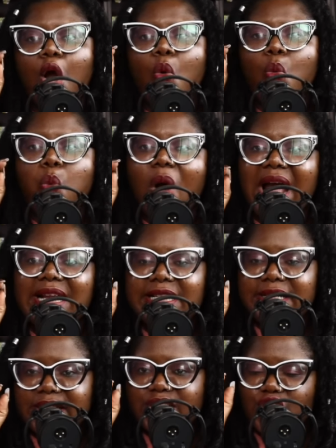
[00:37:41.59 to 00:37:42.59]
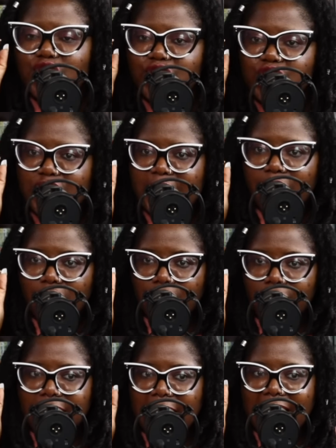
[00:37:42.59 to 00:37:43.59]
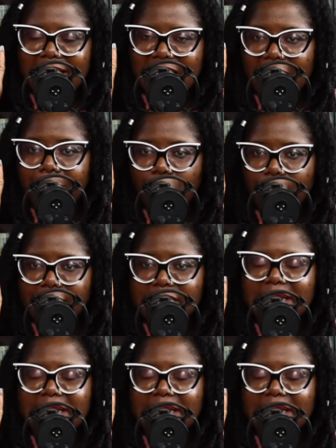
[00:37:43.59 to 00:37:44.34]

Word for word: why didn't she check her at that point?